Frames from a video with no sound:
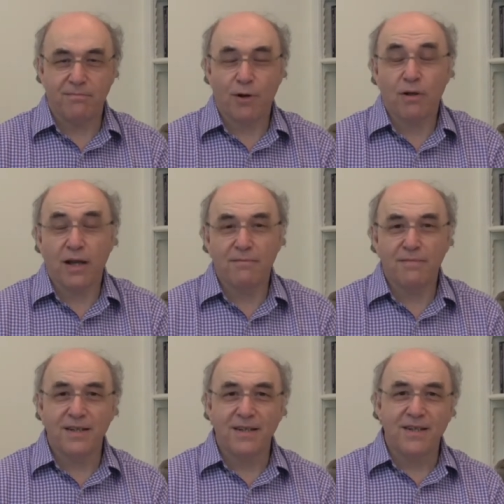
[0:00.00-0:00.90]
Okay.
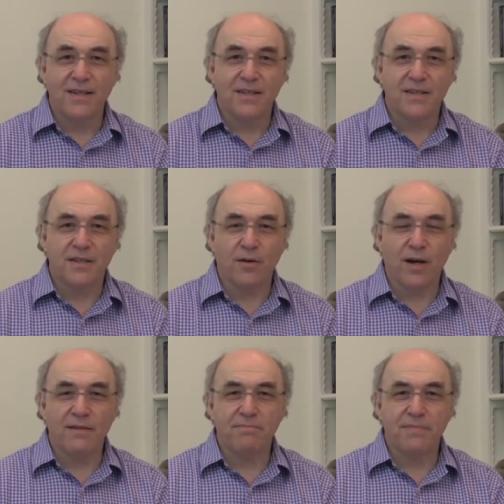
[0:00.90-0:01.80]
So
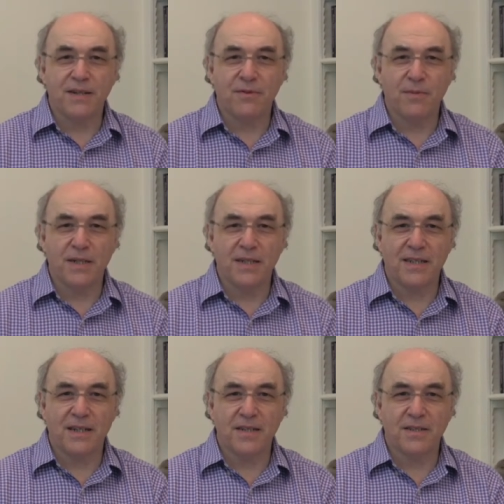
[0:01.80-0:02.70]
I think for a minute
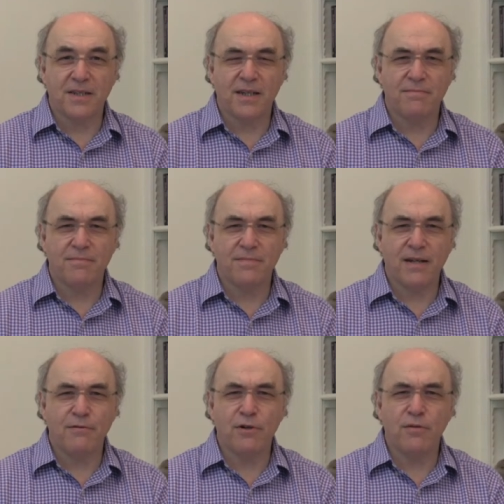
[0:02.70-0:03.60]
and I say, I
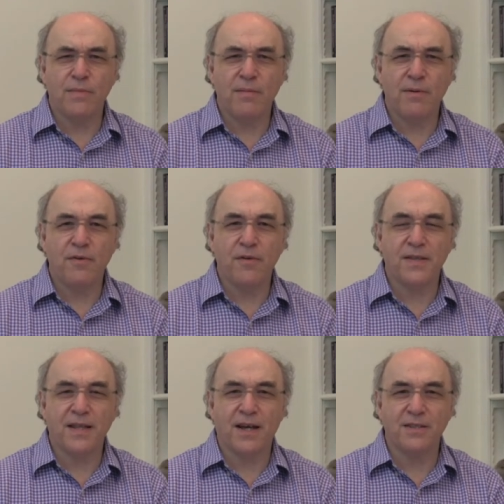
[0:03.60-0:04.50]
don't know, maybe
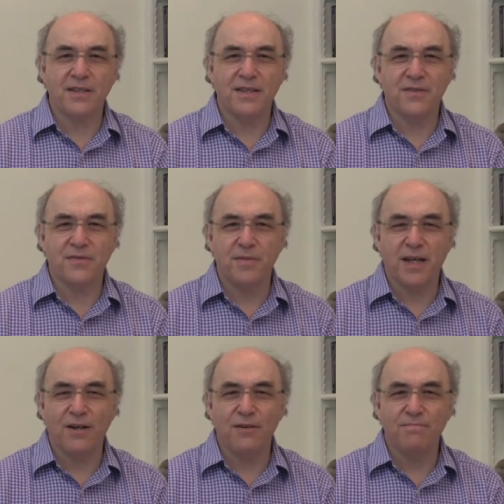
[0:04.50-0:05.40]
50,000 years from
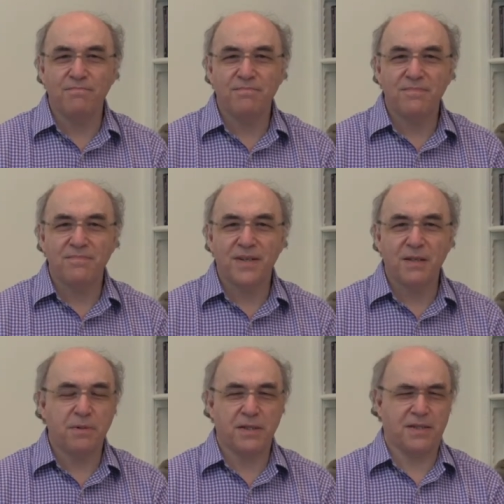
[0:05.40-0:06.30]
now. And
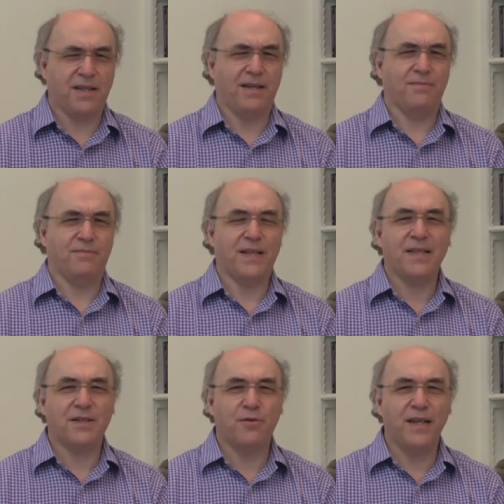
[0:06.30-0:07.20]
the person's like,
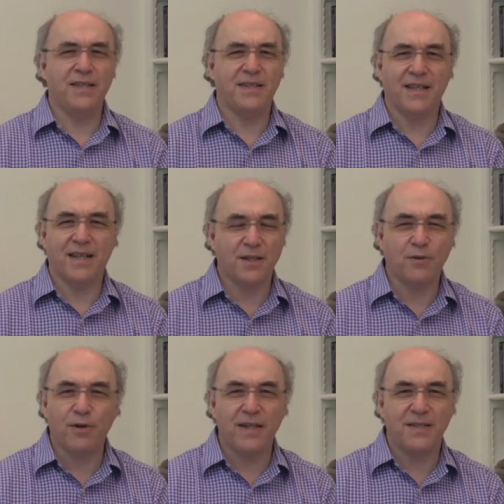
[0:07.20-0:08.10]
that's crazy. That's a
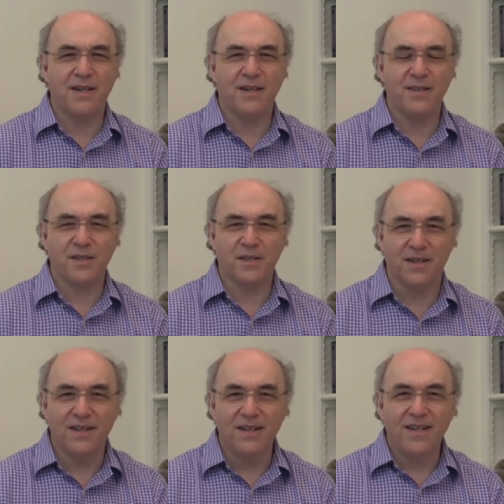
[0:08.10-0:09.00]
crazy answer.
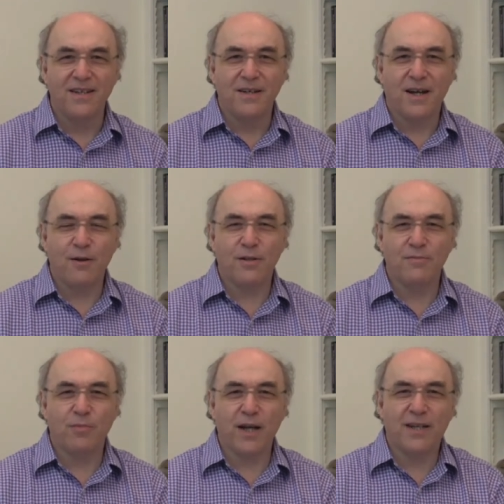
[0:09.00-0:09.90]

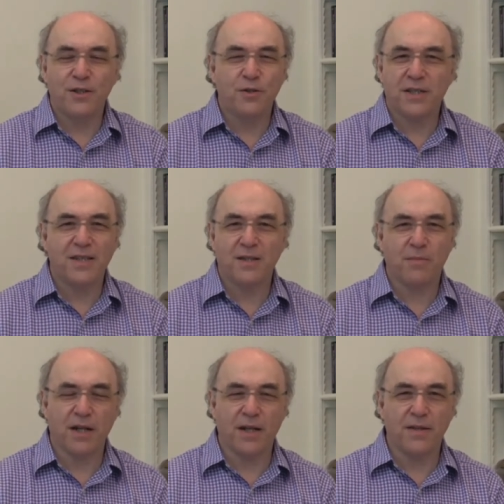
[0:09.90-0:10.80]
Why could you say
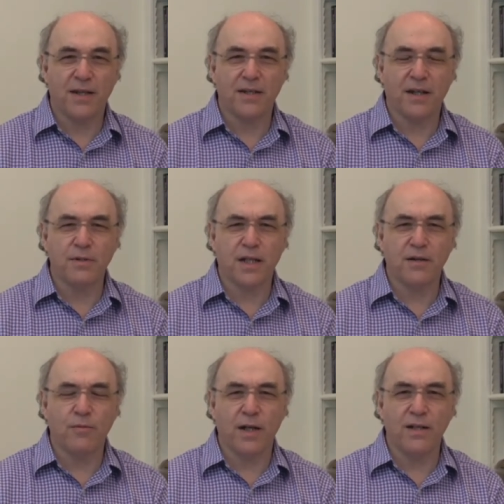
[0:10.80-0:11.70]
something like that? And I was
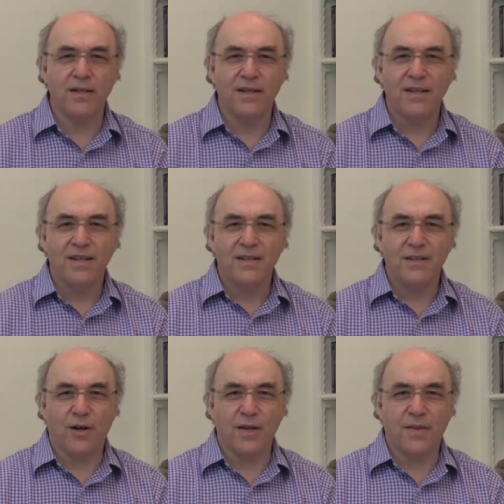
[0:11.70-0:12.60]
like, well, you
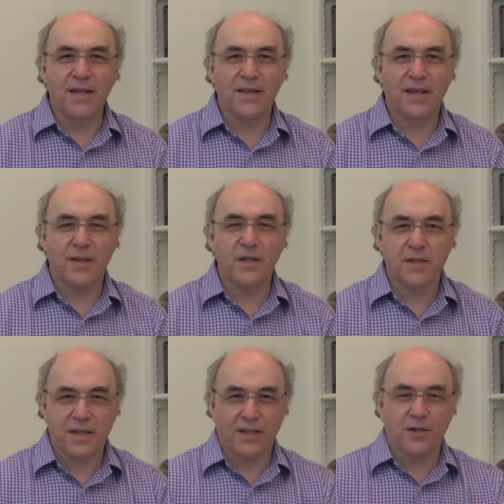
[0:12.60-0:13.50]
know, I think there are
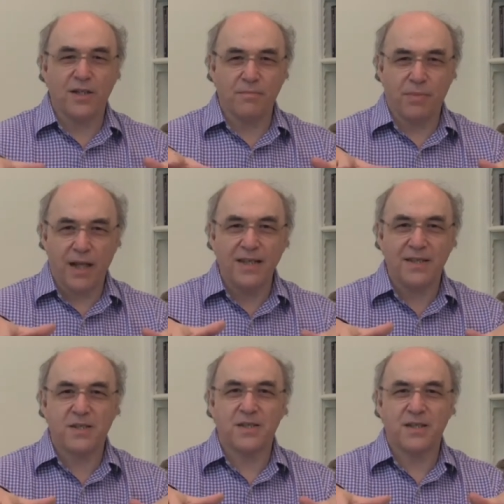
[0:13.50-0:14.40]
these tectonic
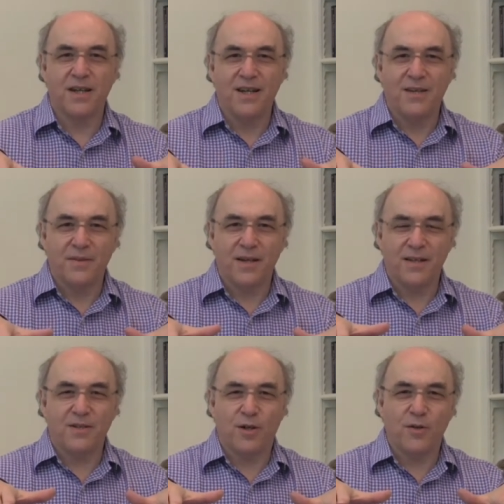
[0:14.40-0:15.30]
plates that,
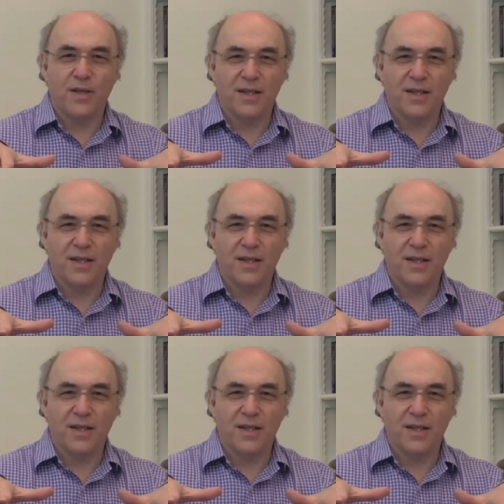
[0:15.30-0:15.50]
you know,